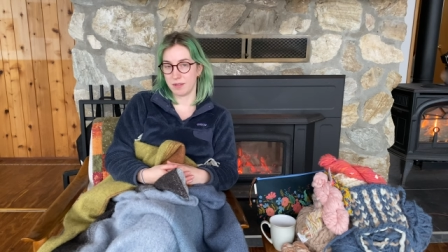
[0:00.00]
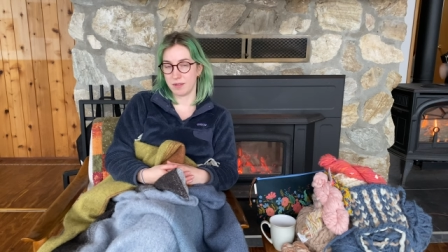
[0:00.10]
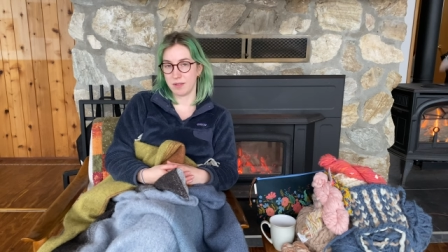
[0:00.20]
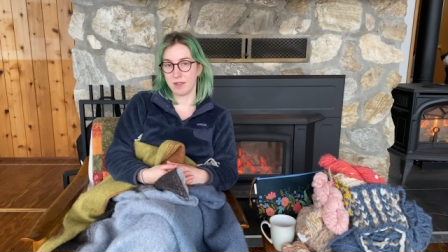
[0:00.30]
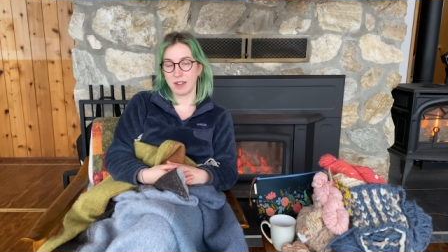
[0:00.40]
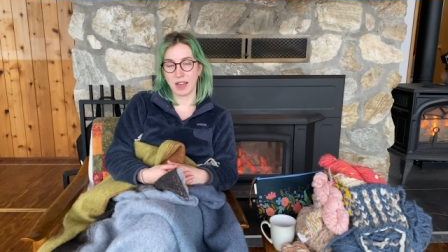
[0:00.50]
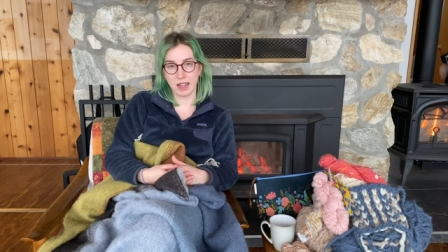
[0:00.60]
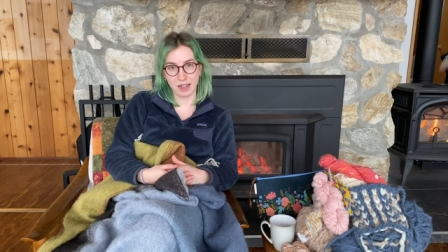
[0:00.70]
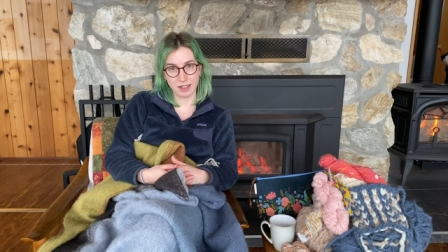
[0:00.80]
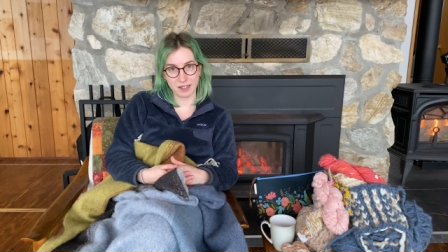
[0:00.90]

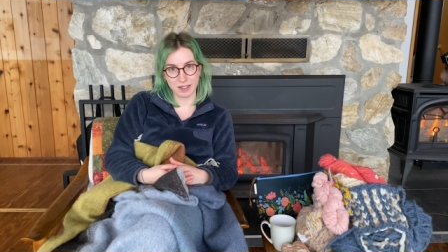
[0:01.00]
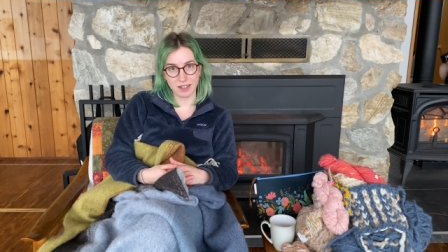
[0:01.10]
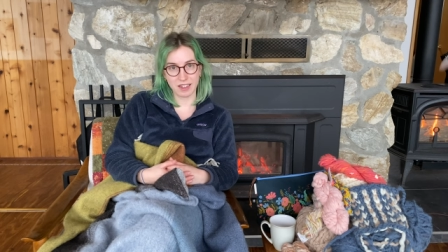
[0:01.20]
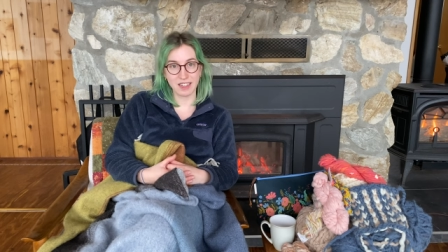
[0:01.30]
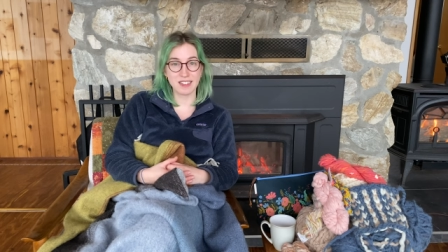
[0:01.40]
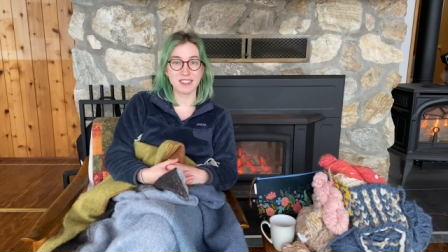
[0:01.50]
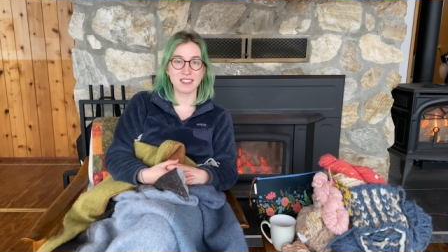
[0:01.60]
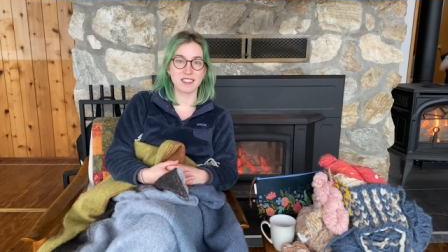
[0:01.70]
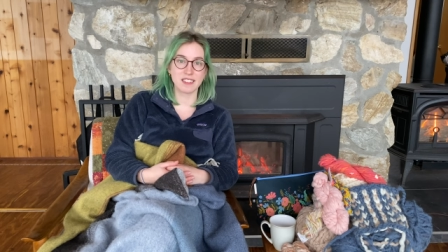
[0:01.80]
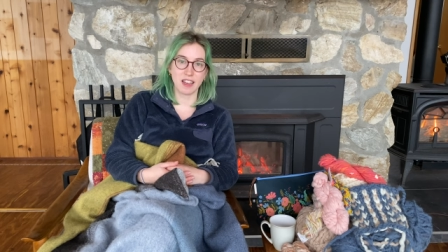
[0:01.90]
knitting. It
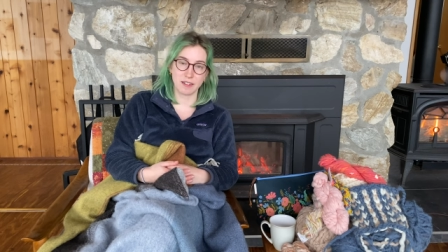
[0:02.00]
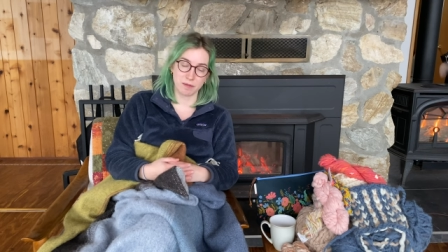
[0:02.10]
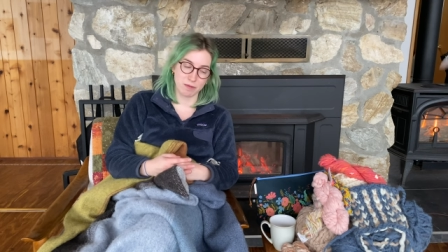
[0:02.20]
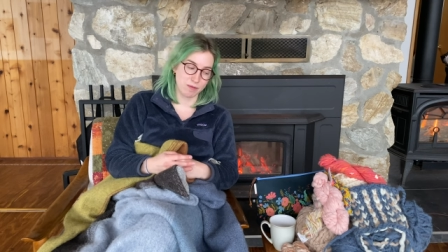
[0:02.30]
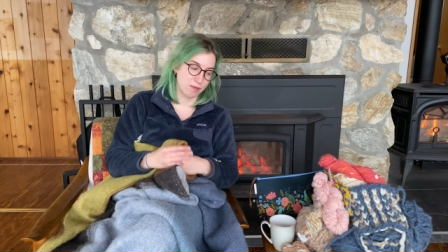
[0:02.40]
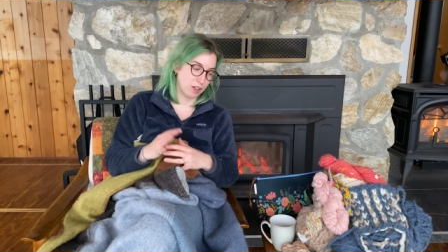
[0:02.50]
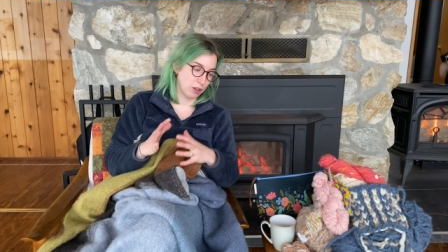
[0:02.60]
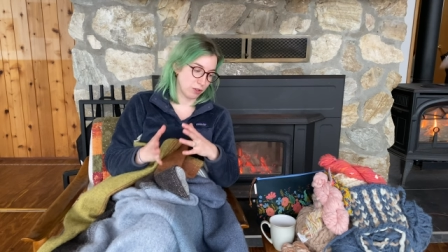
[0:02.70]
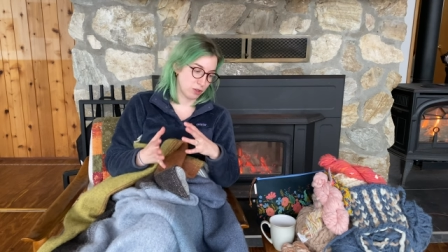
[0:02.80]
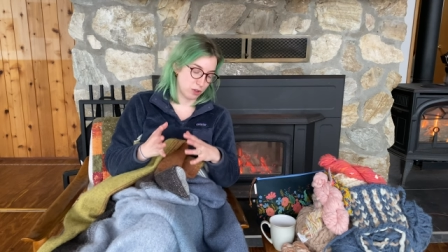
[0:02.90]
is, I, you know,
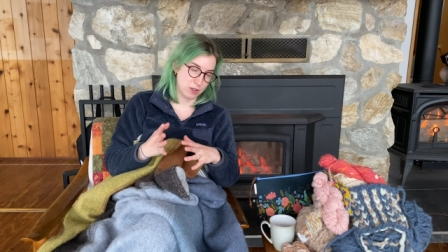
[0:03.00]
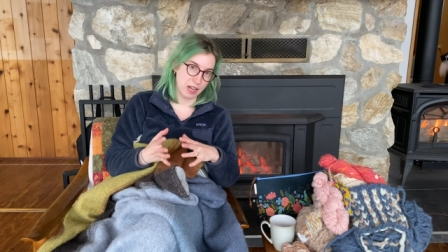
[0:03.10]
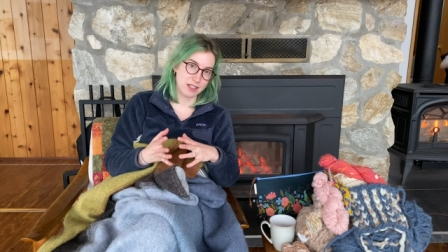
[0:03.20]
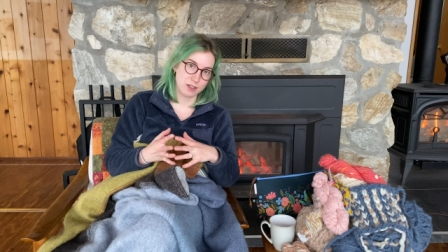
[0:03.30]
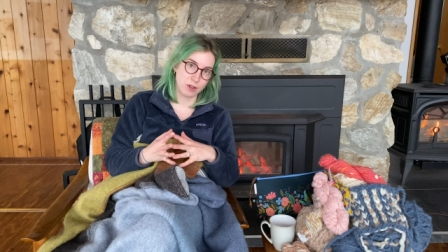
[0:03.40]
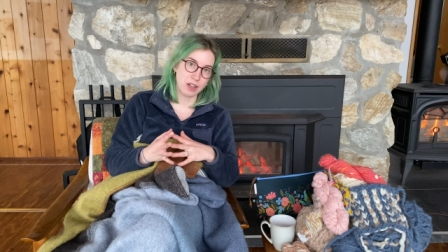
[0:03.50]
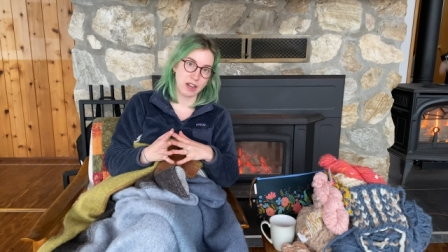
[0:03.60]
there's two sides to it.